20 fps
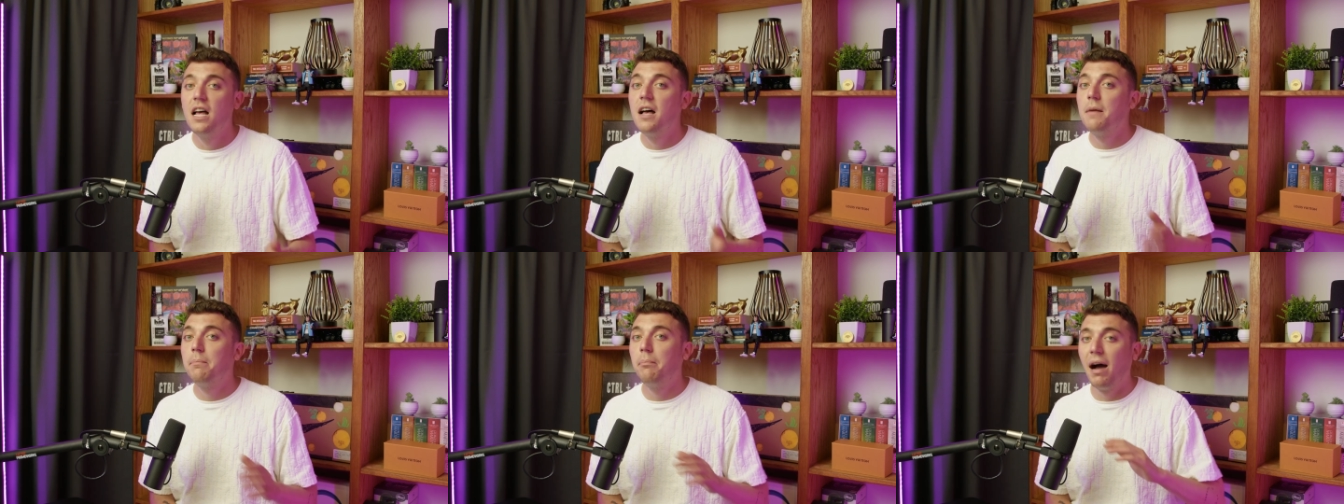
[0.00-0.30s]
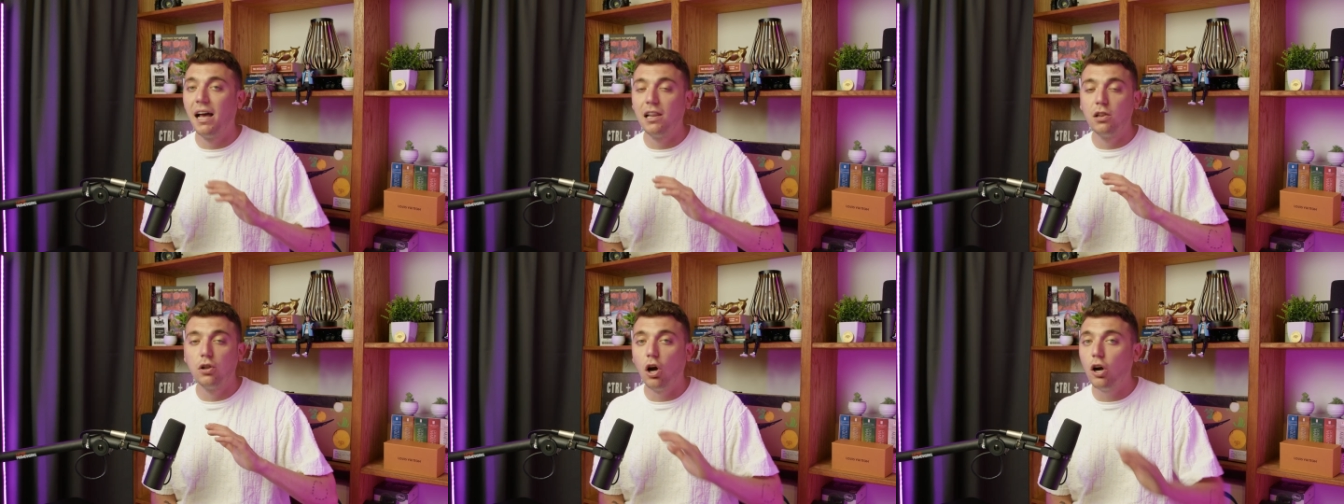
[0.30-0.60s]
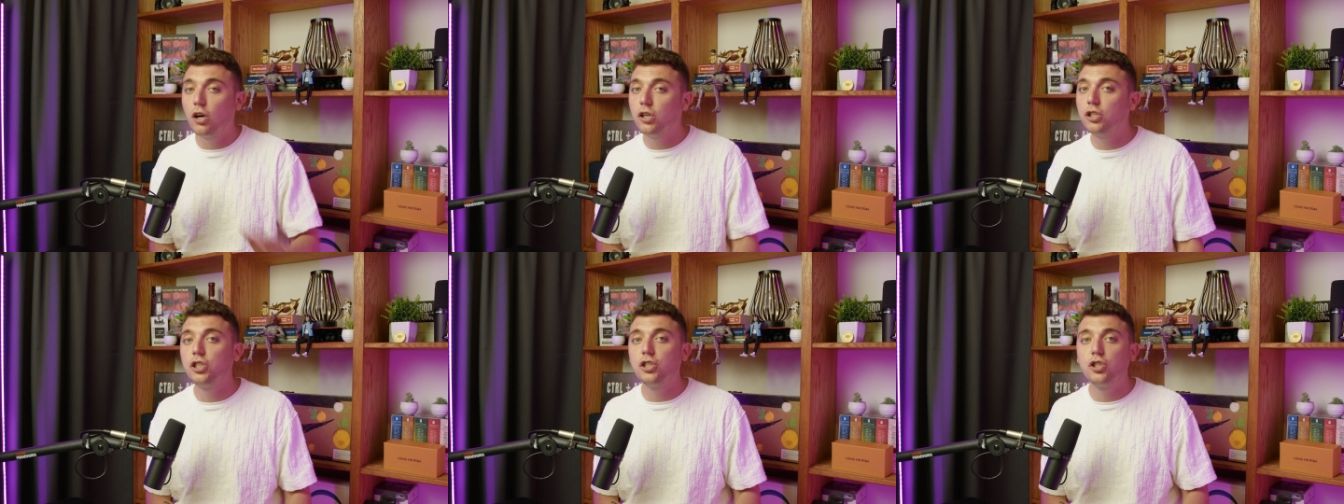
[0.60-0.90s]
My
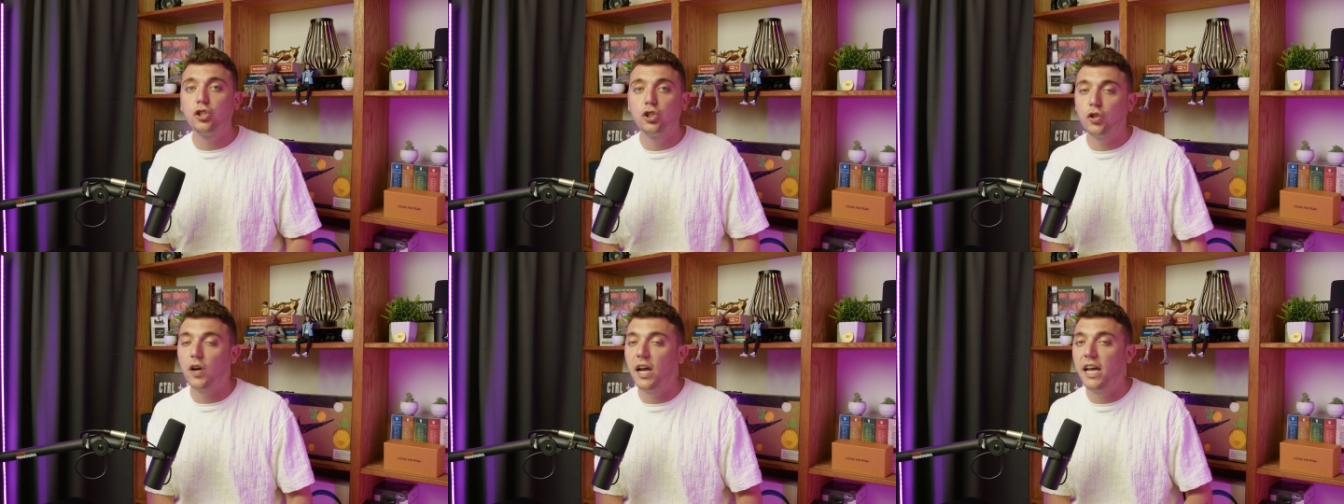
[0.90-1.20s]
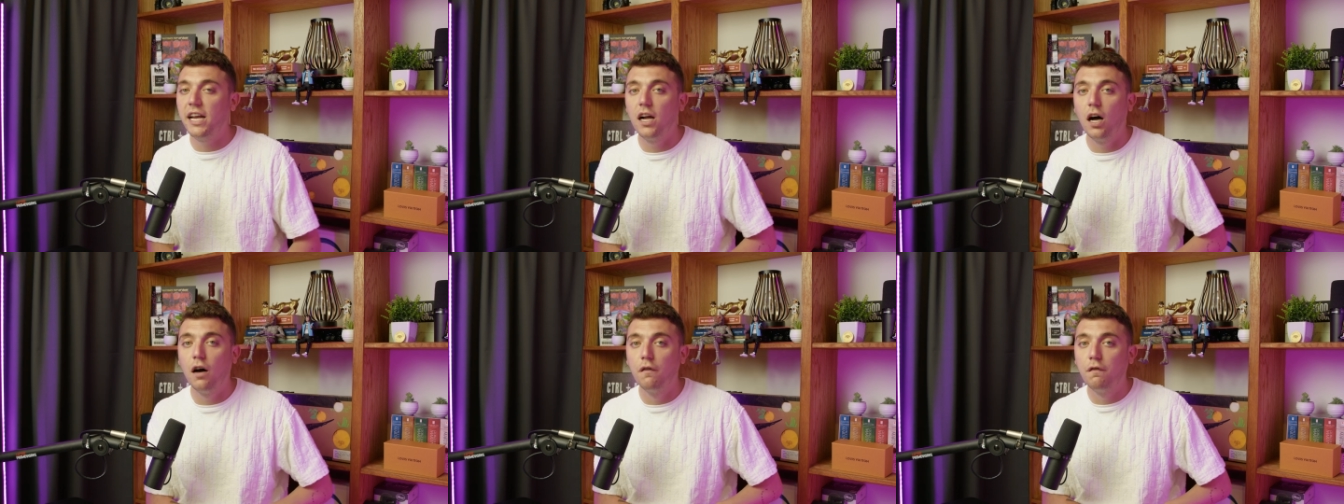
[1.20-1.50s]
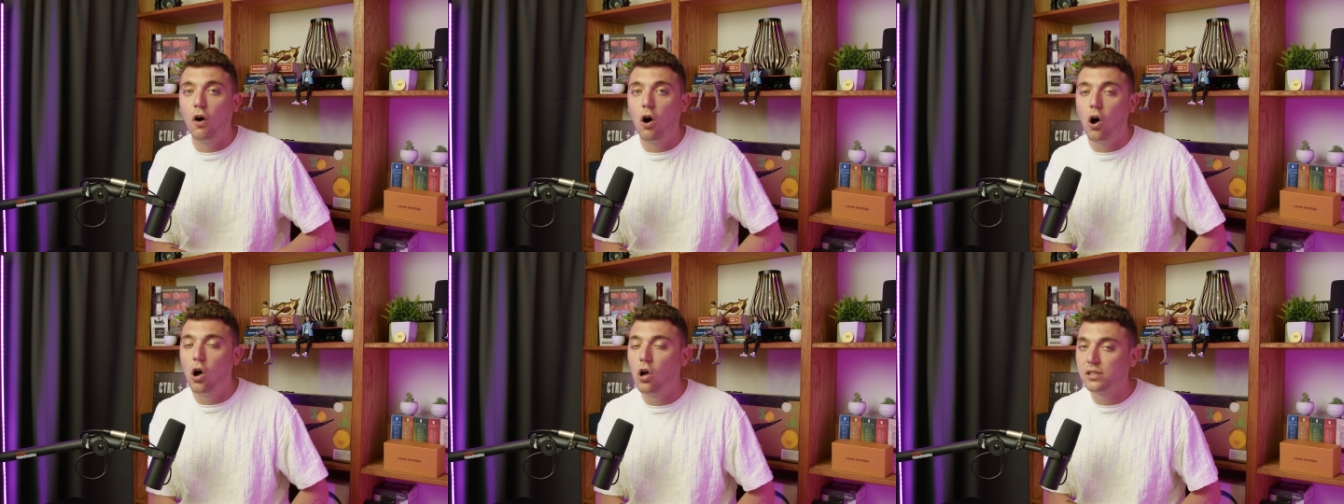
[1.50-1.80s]
largest trade of
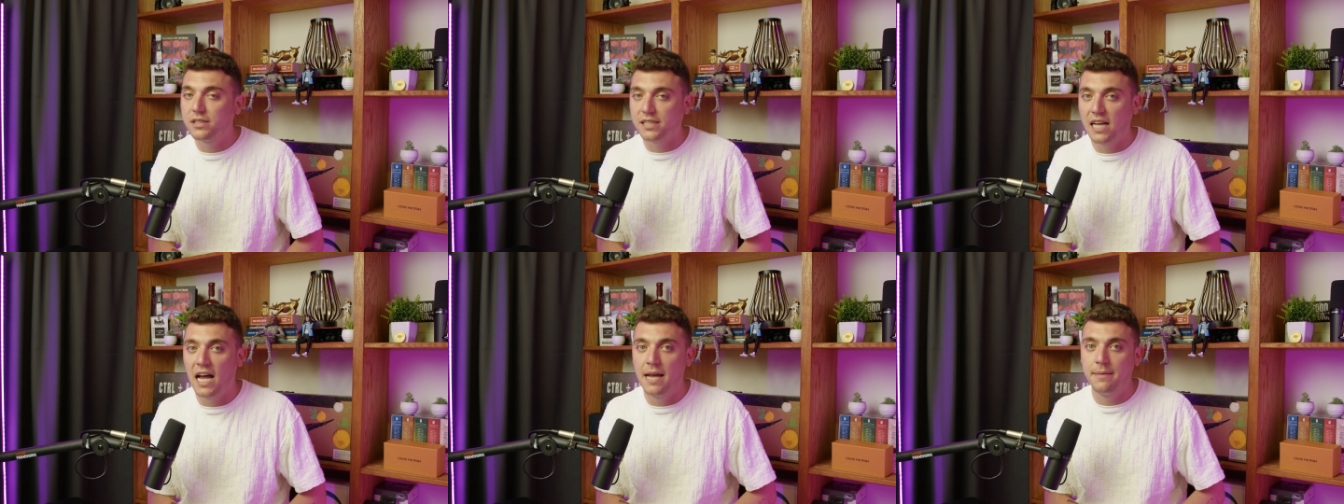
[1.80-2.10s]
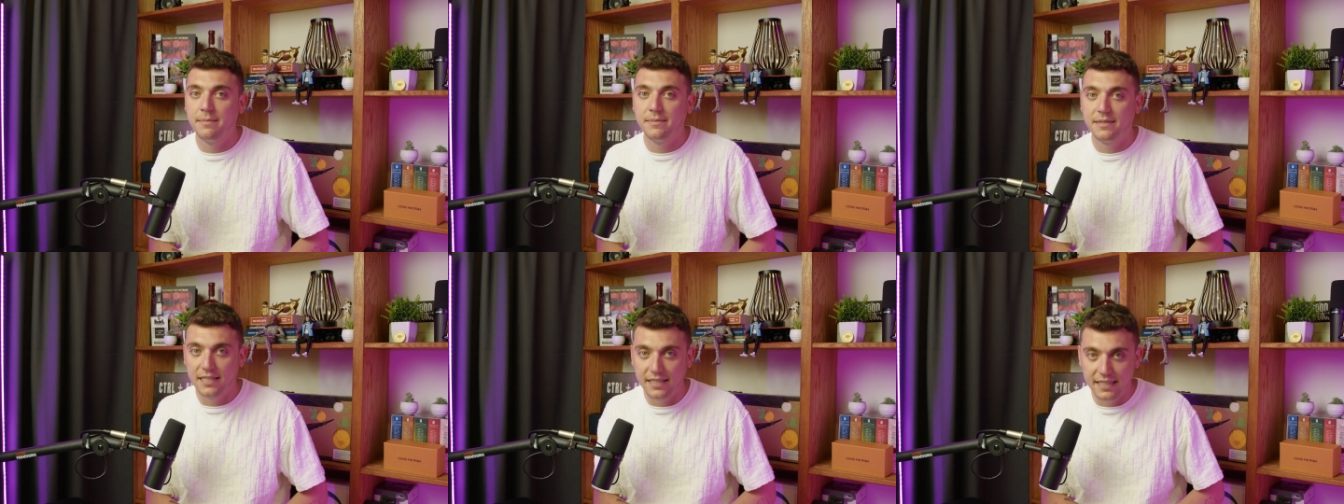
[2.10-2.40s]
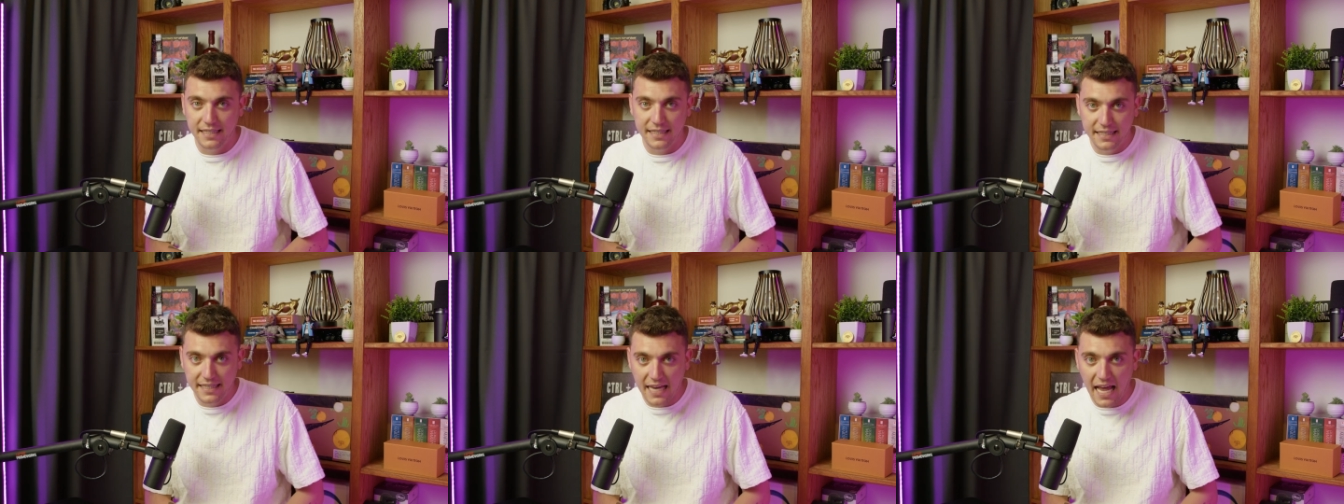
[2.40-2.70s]
all time
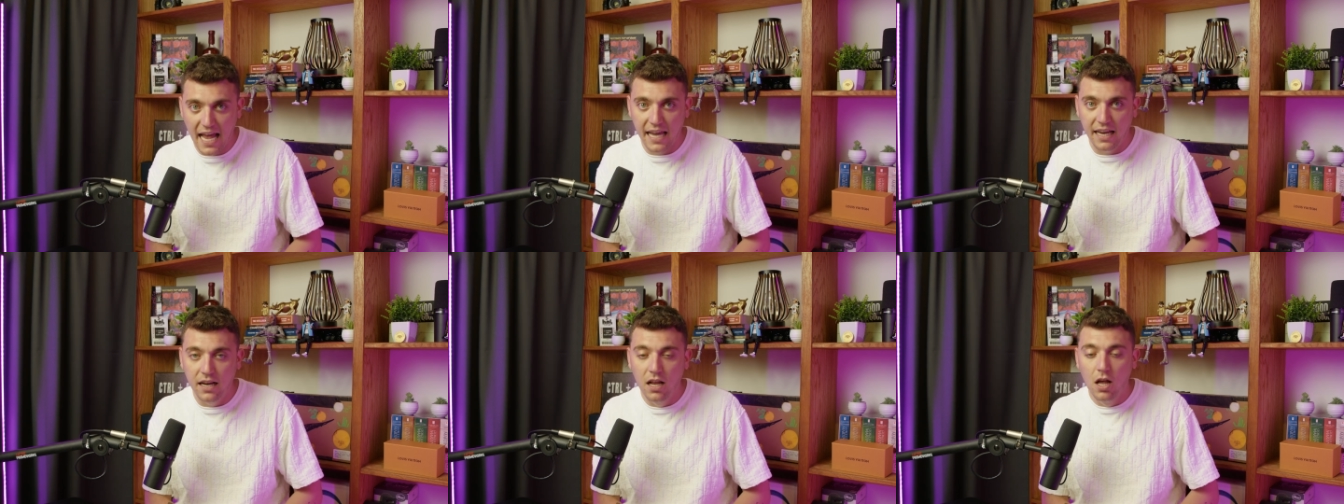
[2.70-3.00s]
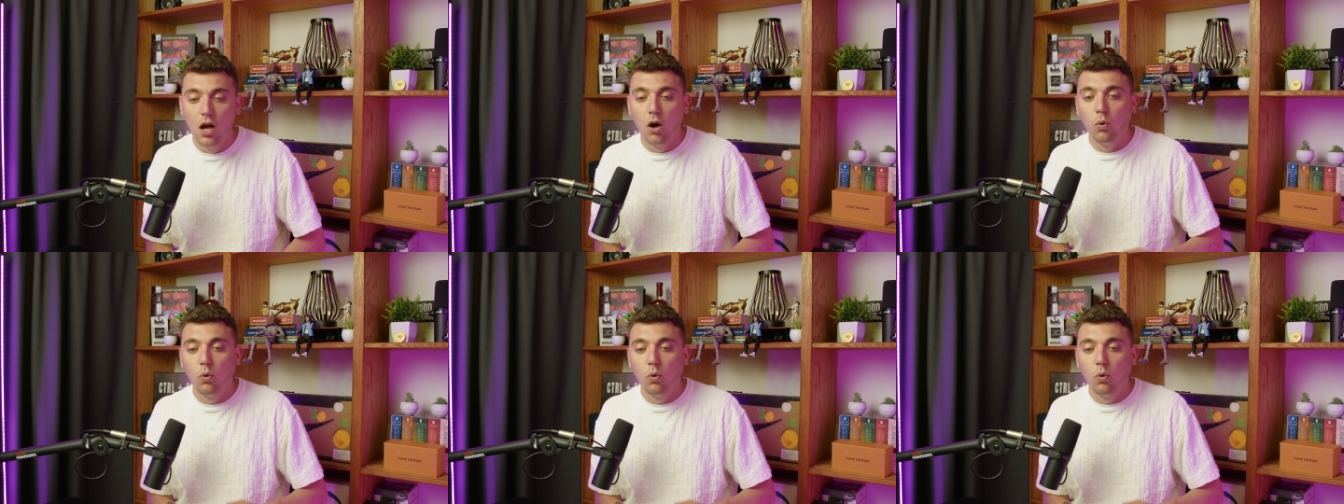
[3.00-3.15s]
to date